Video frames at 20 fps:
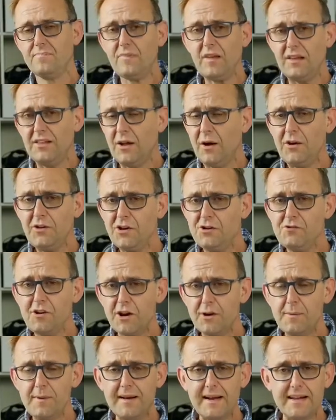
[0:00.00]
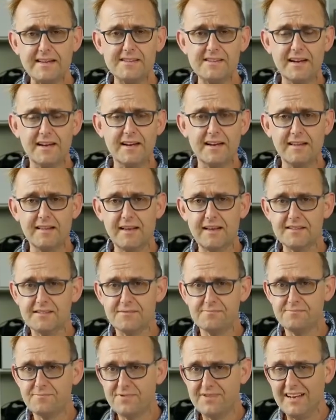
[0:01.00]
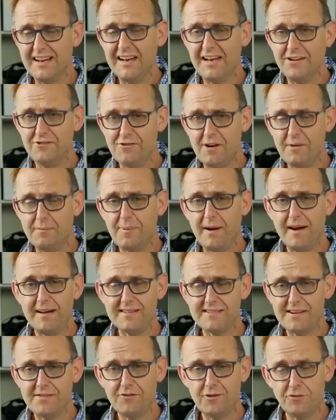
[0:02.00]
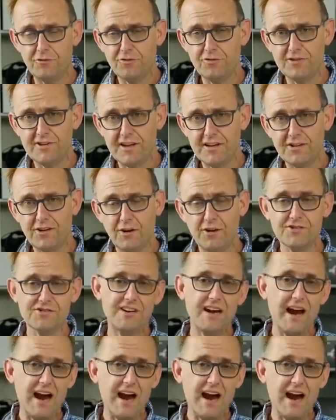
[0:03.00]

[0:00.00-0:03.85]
Now I don't recommend that as a particularly great buy at $710.